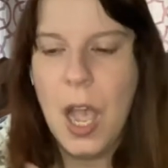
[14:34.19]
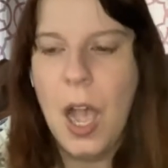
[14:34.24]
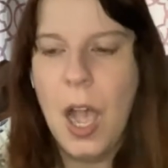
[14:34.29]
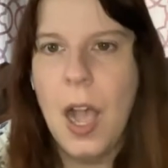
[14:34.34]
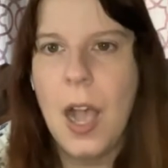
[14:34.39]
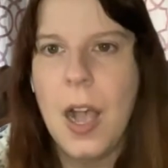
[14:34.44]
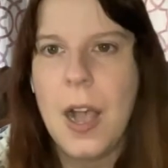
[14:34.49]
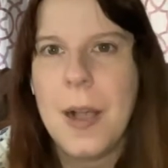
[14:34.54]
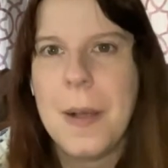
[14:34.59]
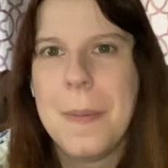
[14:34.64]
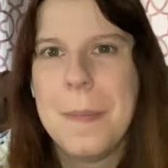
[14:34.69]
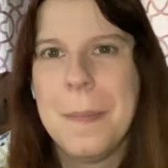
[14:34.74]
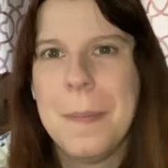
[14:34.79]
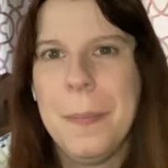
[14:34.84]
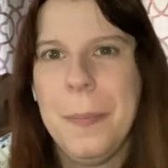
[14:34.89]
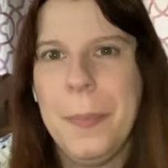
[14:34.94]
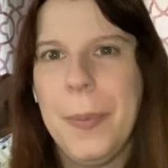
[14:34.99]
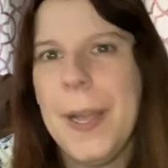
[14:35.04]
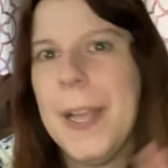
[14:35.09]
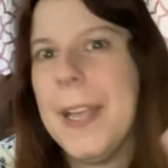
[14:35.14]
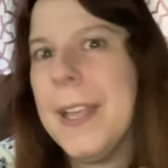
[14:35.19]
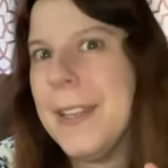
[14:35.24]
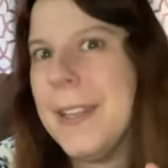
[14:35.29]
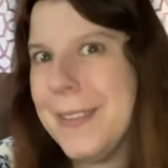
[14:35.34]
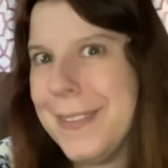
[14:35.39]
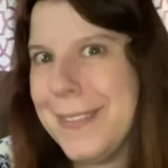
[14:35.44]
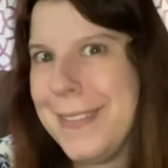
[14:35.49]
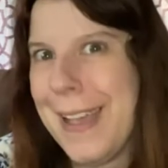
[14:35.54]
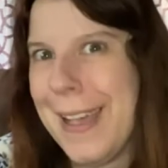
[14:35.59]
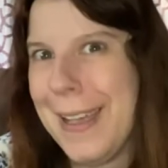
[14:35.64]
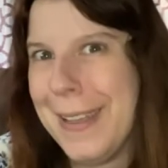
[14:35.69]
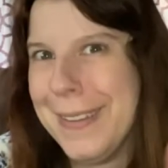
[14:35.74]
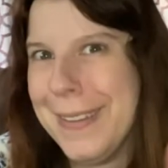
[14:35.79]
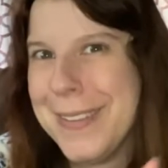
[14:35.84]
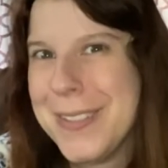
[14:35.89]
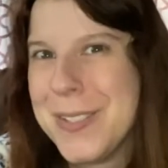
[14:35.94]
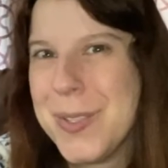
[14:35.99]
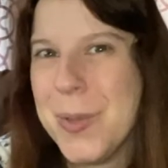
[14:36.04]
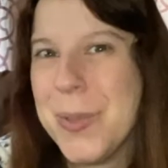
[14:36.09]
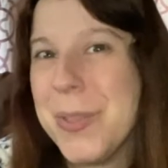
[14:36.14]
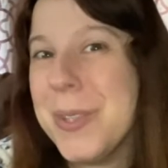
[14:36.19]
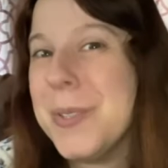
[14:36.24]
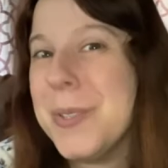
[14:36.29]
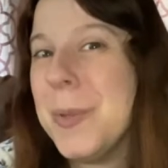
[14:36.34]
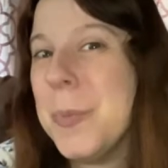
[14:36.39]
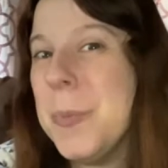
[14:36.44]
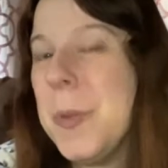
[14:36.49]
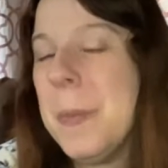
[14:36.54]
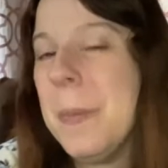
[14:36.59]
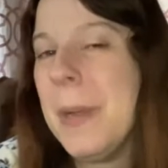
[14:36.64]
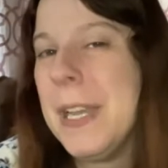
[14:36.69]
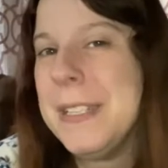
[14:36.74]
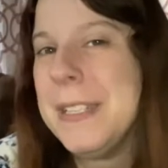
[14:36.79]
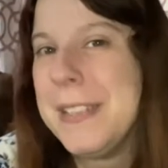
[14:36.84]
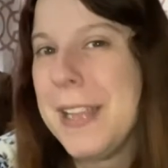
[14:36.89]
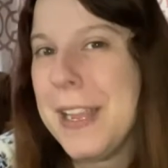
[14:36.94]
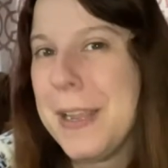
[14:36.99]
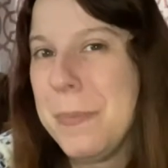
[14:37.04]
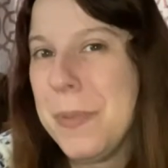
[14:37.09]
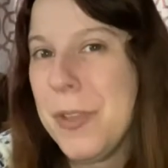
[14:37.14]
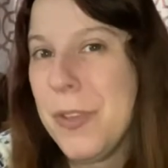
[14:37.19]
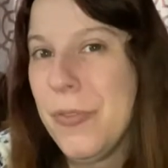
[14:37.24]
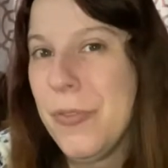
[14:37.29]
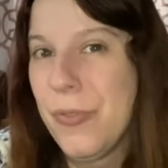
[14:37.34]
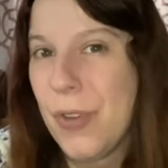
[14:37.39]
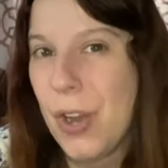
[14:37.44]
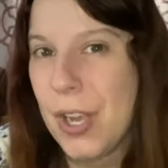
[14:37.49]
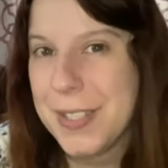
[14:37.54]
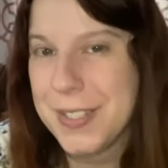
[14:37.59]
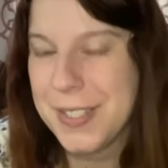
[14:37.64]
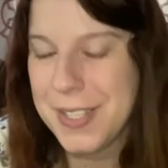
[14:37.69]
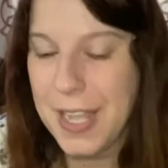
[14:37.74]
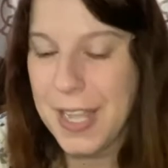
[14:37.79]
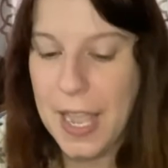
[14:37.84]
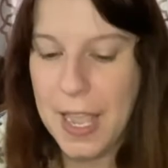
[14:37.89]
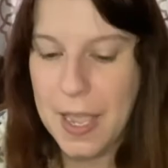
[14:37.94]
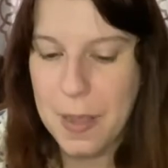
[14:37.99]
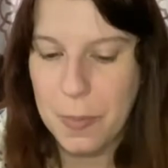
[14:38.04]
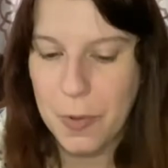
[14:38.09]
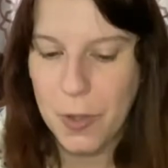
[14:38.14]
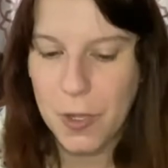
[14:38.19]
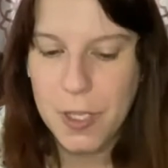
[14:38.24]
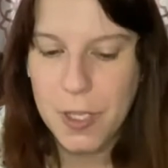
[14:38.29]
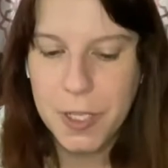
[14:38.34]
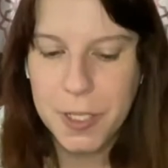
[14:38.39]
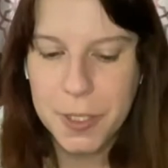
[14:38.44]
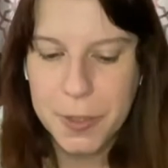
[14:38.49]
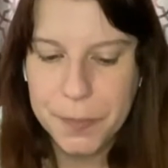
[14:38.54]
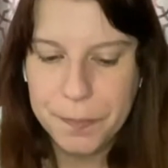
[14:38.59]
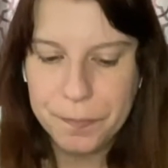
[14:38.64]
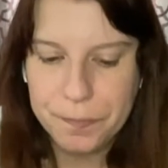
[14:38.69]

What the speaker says: But yeah, so this will be my debut Frost K book.